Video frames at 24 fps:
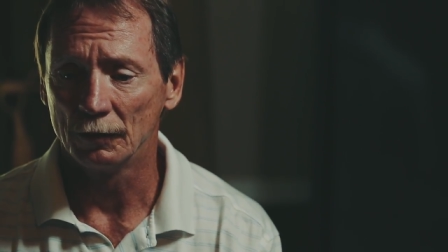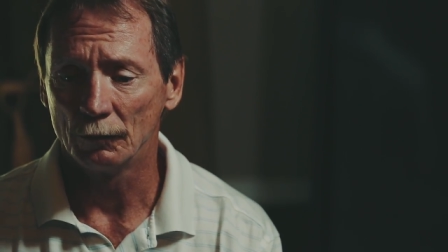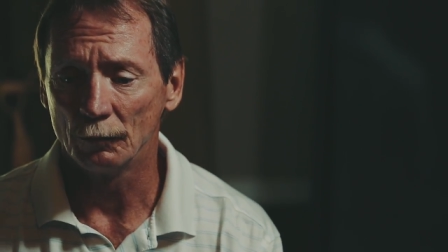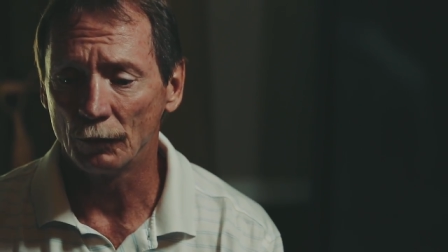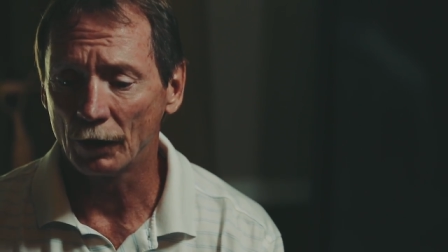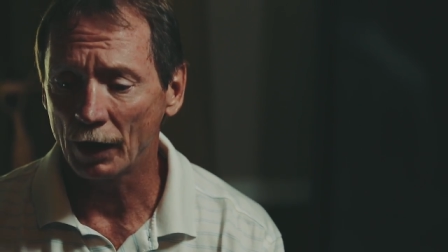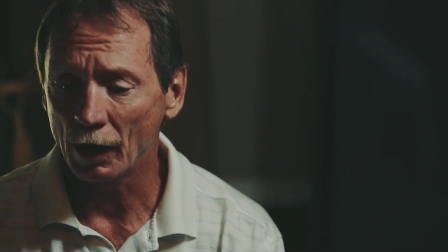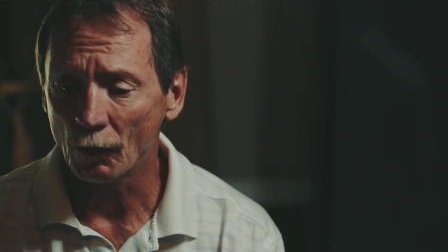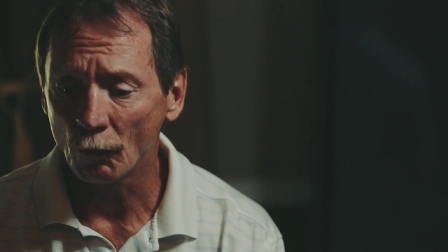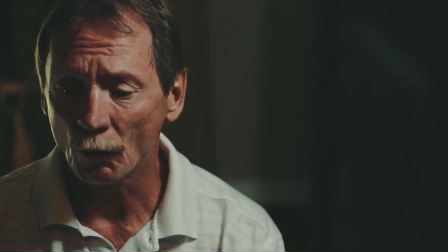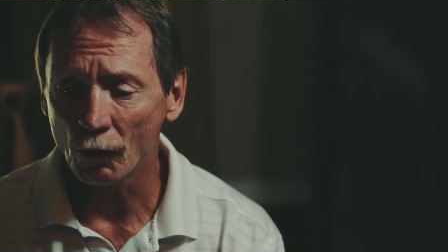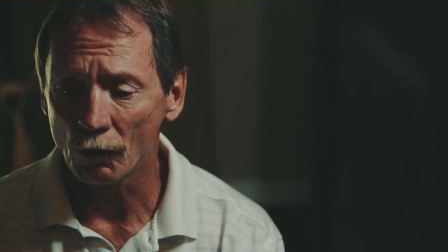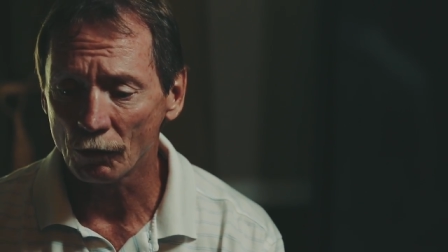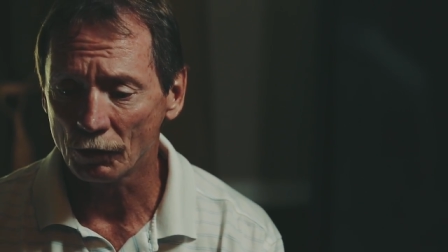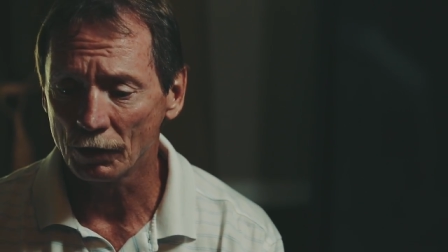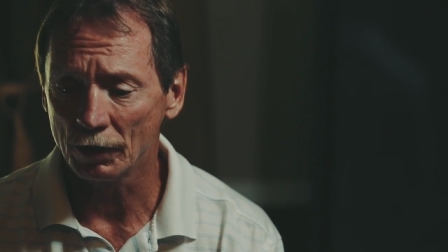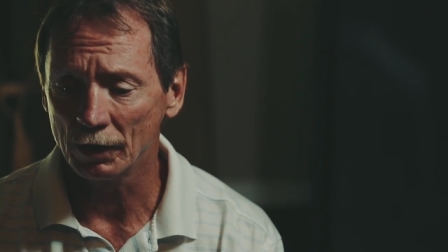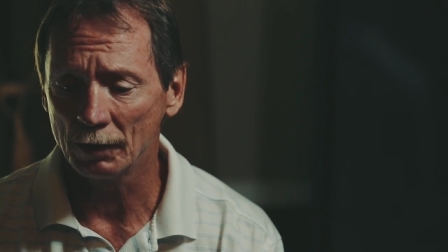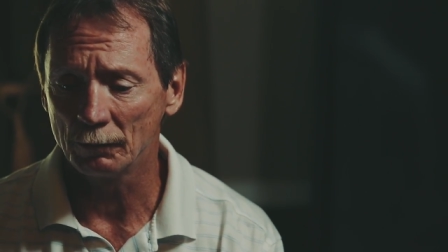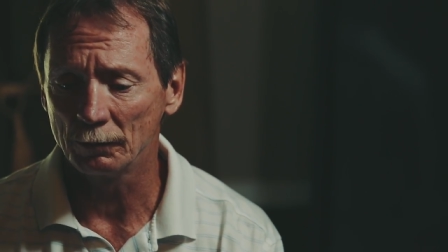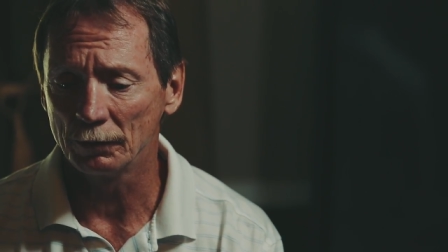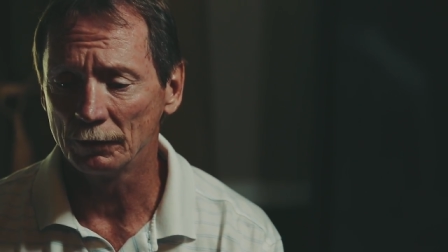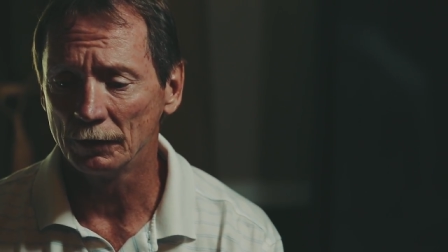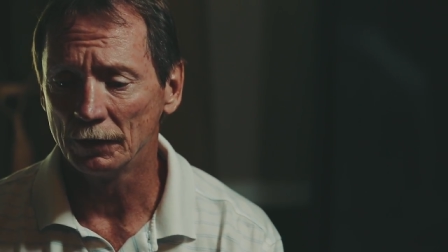But I woke
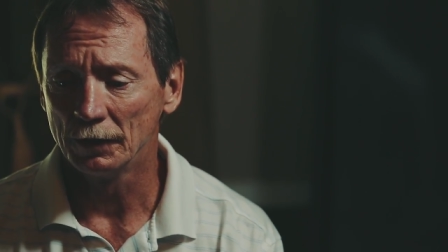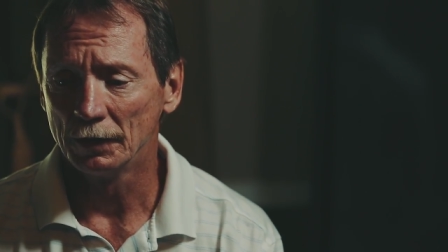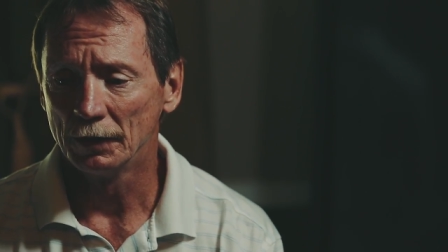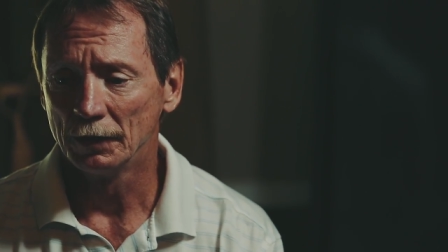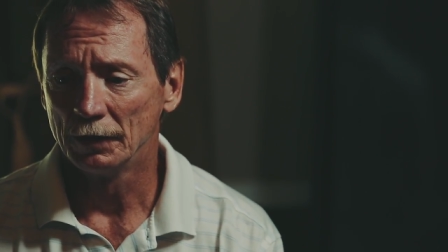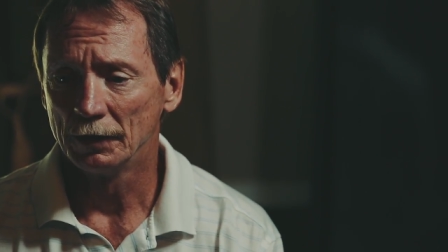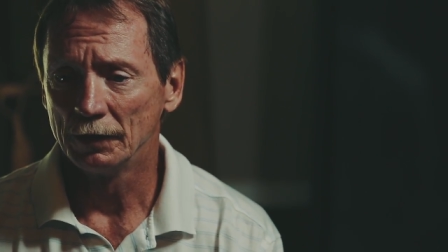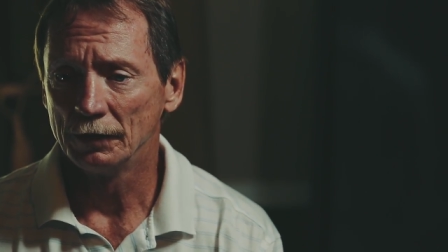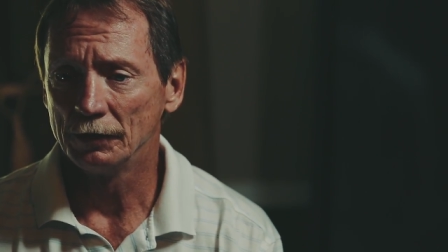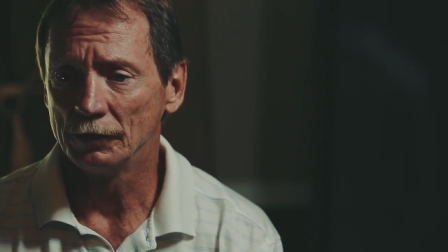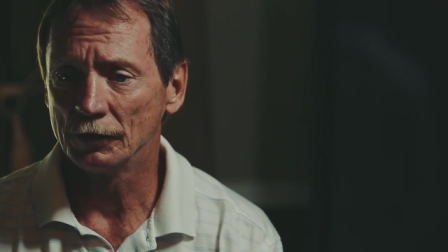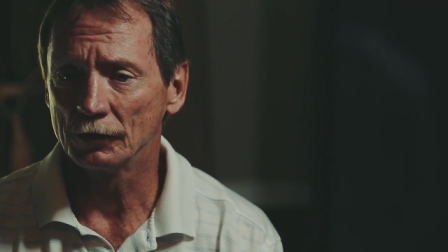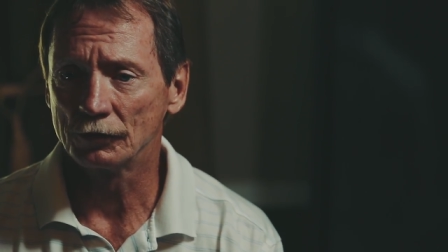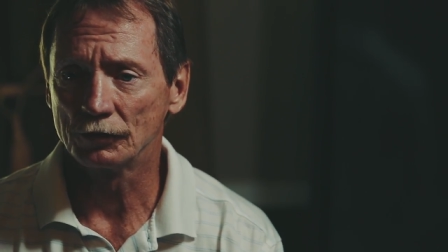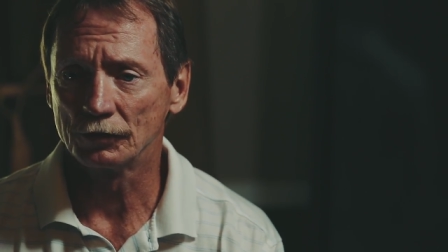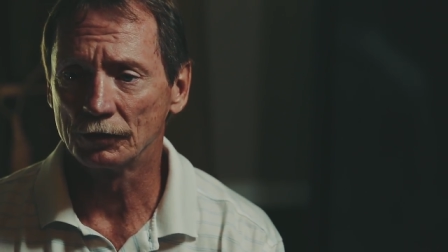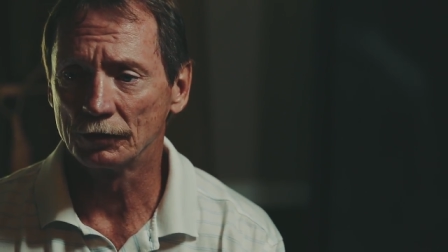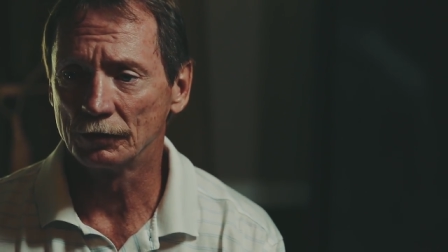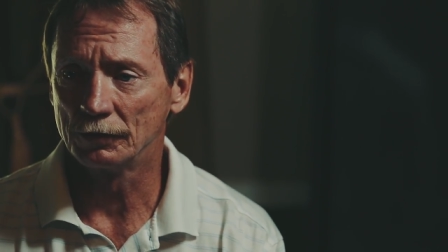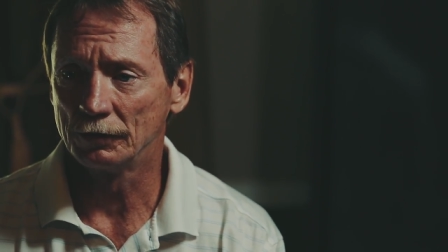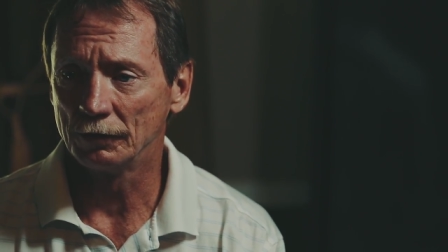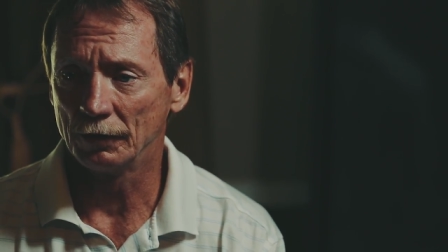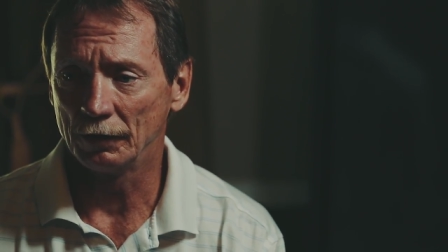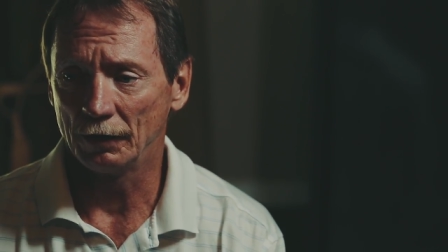up
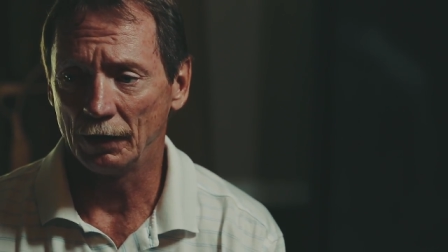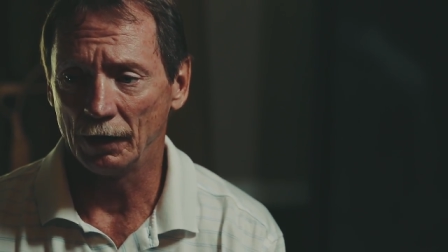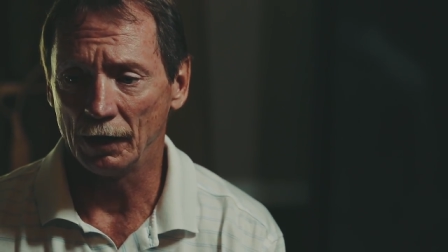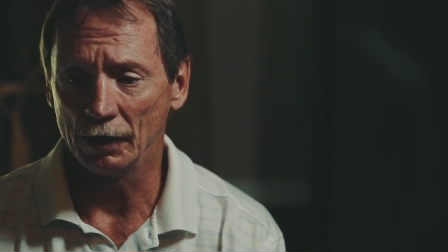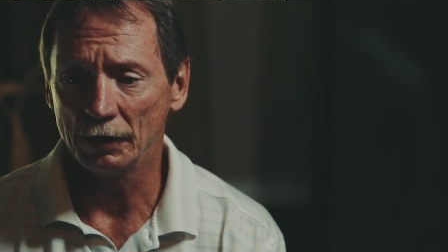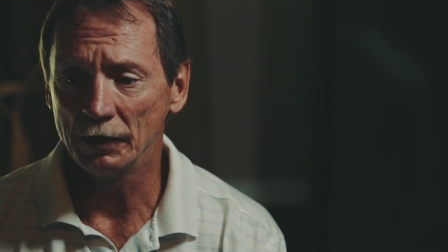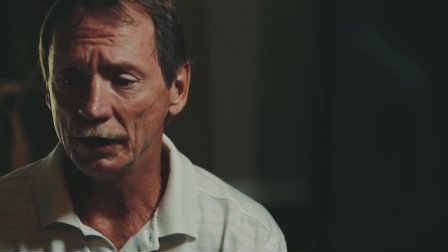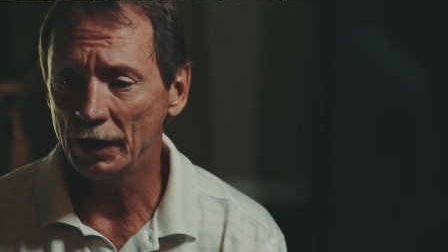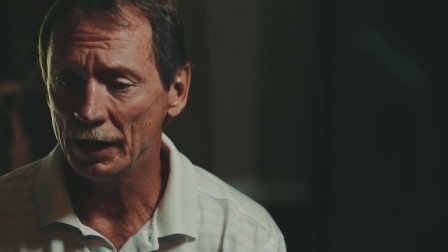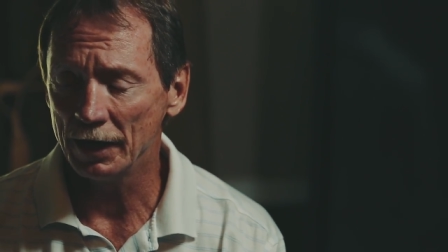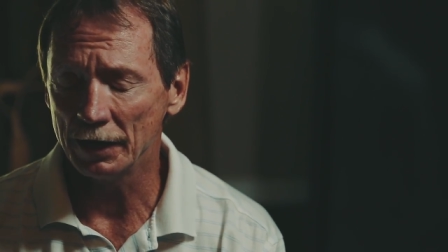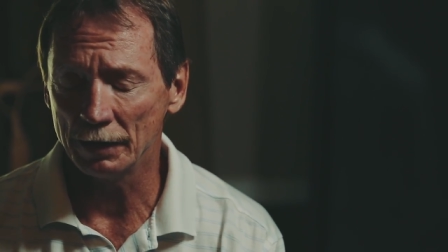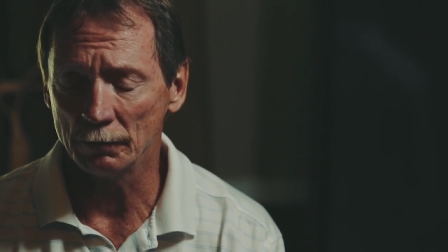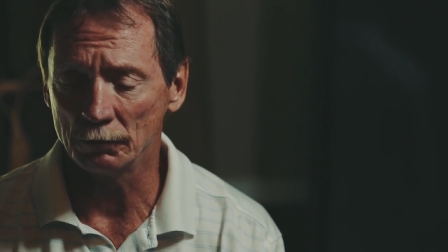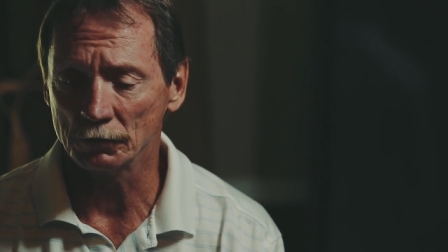just again.